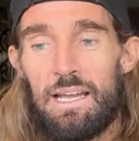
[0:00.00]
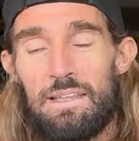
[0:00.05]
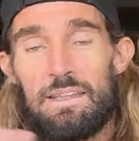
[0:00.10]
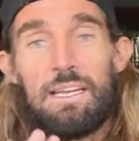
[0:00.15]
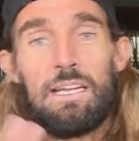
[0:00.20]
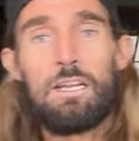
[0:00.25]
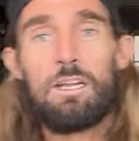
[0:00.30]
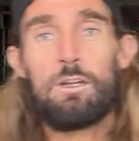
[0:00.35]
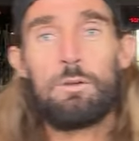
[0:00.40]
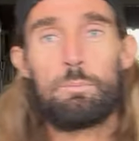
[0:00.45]
And
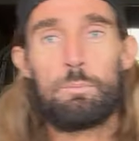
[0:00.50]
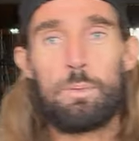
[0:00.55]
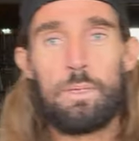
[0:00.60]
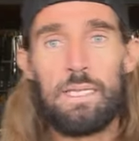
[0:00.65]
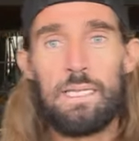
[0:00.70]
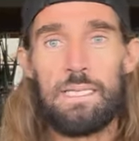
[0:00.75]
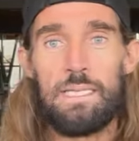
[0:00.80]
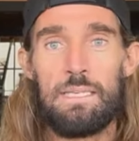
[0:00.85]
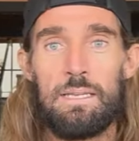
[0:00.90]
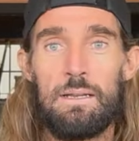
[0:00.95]
that could
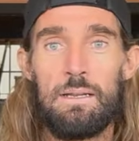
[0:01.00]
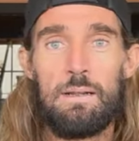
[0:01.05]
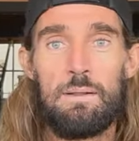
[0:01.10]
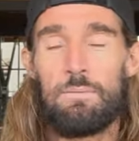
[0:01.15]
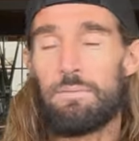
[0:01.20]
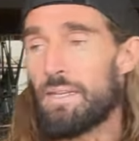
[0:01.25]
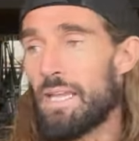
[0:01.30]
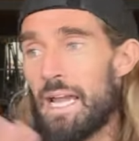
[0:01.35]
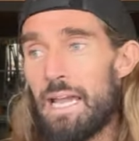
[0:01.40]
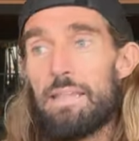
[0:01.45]
be
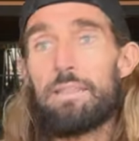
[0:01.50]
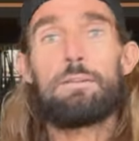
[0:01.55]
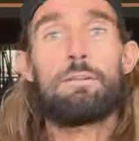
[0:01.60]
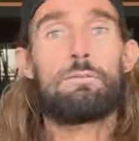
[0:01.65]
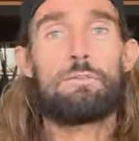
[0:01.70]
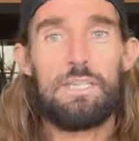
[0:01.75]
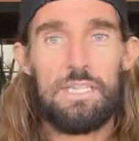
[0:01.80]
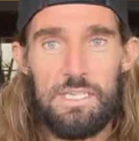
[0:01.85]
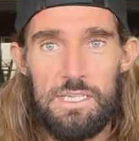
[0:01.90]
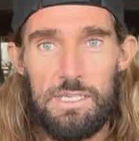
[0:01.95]
the end of
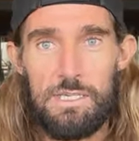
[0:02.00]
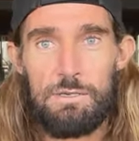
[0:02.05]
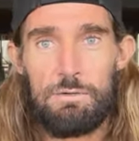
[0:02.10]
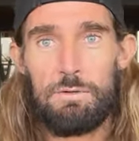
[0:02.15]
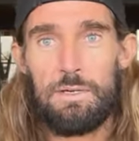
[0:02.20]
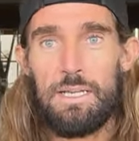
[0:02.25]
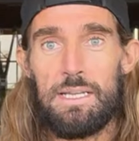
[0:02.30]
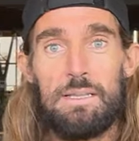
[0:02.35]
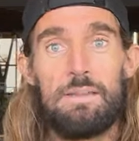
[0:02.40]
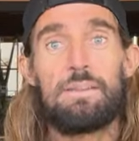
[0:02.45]
distance
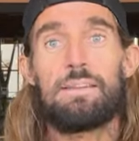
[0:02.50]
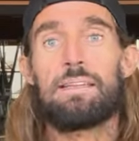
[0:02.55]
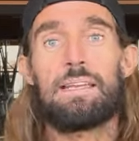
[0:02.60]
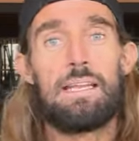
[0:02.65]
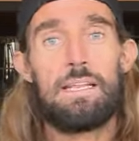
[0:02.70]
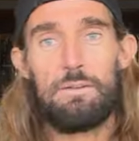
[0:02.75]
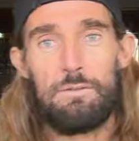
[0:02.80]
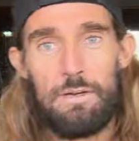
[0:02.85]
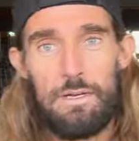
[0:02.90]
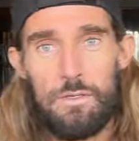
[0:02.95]
running, the
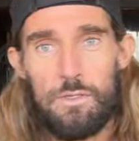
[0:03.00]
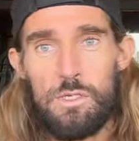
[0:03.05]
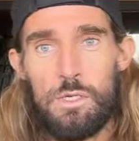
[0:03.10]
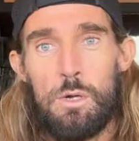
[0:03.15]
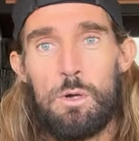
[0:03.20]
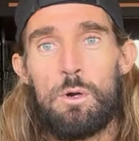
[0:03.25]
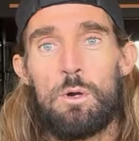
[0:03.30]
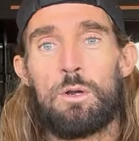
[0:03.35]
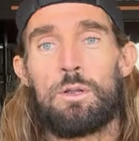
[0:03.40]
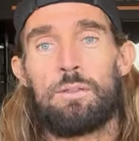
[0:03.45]
end of our
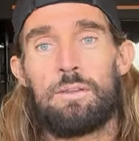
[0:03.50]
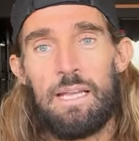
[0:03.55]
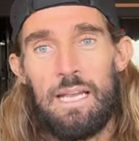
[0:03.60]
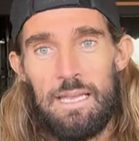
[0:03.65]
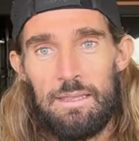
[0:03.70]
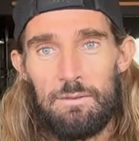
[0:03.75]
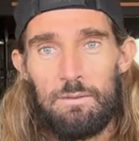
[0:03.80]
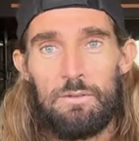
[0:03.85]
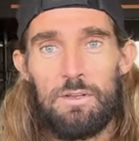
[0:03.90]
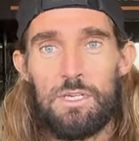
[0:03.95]
talk, the
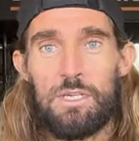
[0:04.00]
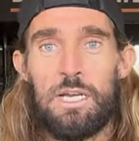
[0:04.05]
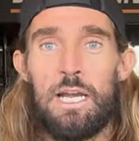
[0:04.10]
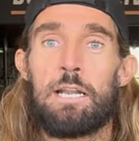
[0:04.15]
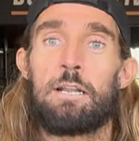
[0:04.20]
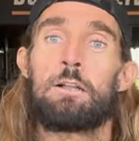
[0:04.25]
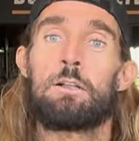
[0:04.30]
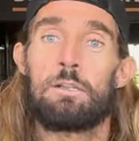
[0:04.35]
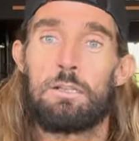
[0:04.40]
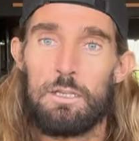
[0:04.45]
end of the
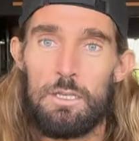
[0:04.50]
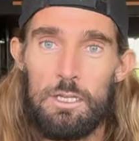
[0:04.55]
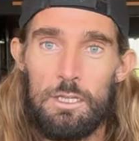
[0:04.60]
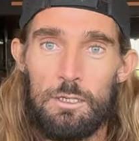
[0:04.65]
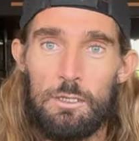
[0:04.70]
channel,